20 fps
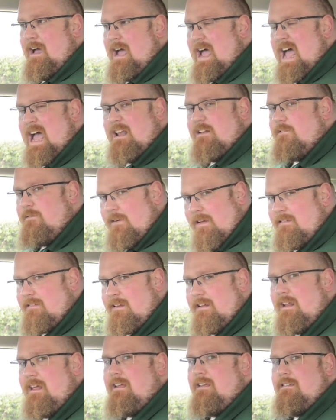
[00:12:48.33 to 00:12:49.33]
and
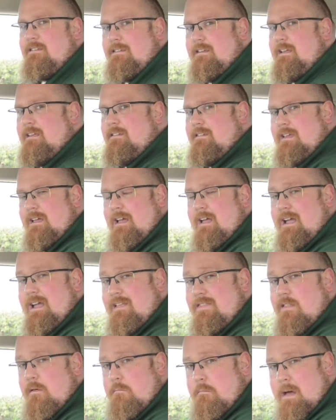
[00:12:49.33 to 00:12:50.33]
ventilated seats here
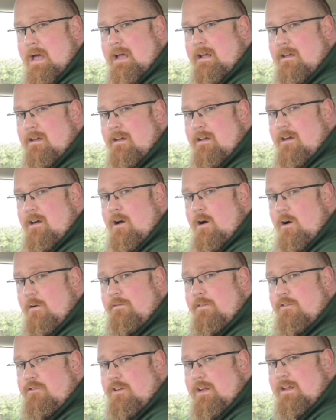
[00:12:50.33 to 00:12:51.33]
in the back
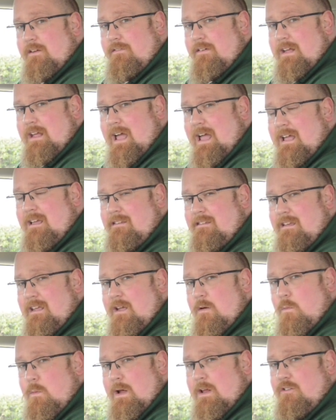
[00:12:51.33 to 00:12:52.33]
of the
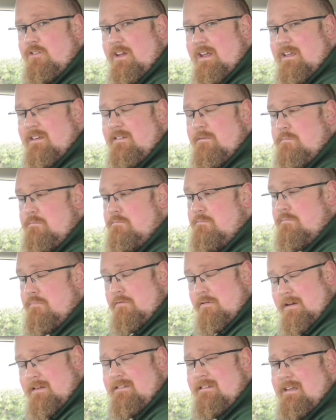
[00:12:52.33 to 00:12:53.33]
GV80, which is
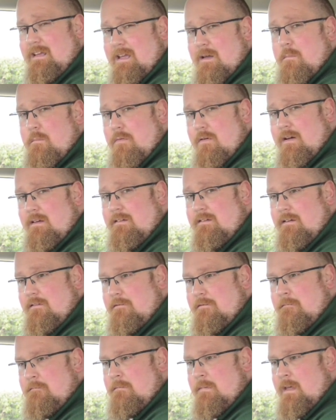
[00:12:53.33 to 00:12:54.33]
pretty
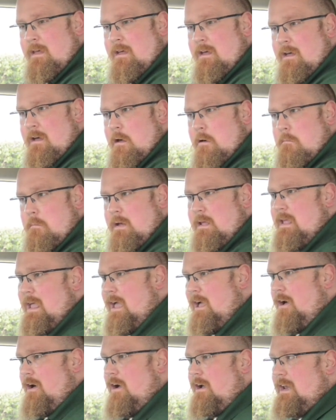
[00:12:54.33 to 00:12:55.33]
impressive. But
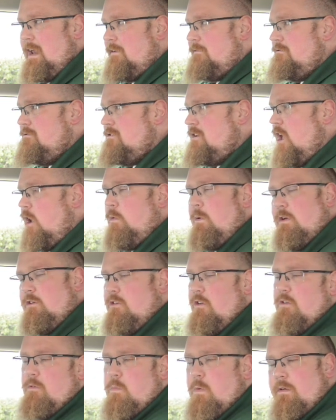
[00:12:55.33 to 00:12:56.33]
yeah, I'd have no
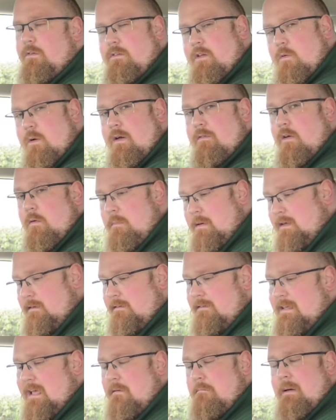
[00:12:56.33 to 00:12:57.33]
issues whatsoever being
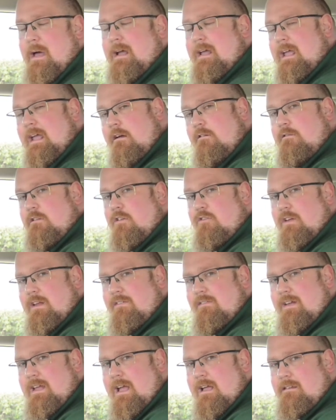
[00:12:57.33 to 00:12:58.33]
sat back here in the
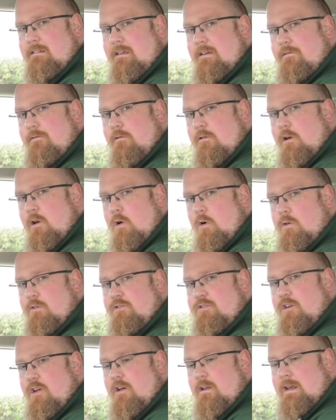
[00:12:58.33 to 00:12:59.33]
GV80 for a
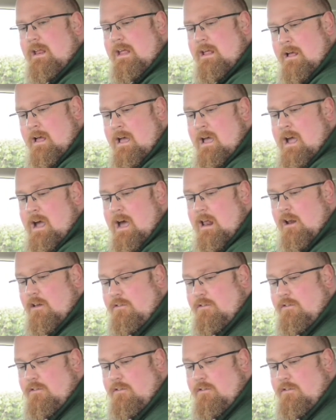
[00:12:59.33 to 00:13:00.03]
long journey. And I